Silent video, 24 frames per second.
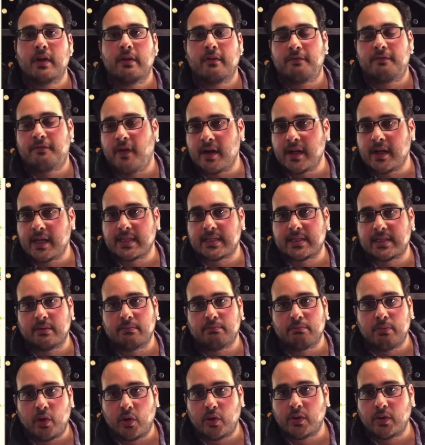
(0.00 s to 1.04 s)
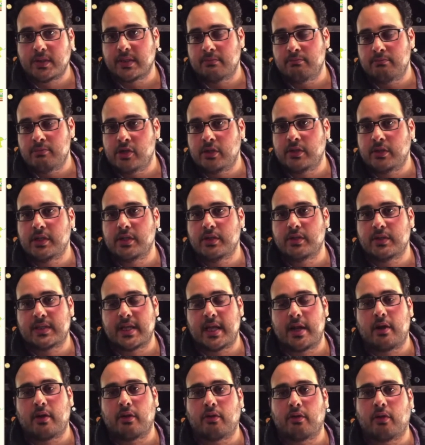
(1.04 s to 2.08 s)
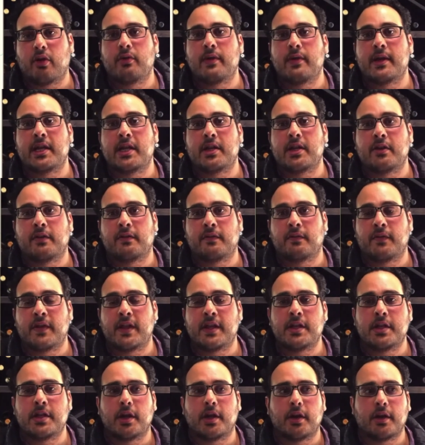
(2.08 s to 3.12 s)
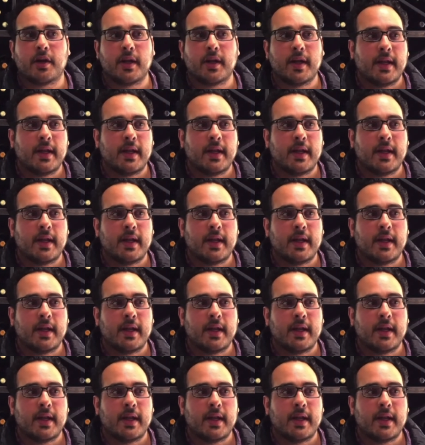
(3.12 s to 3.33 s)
fungus and molds and mildews that are growing in your vineyard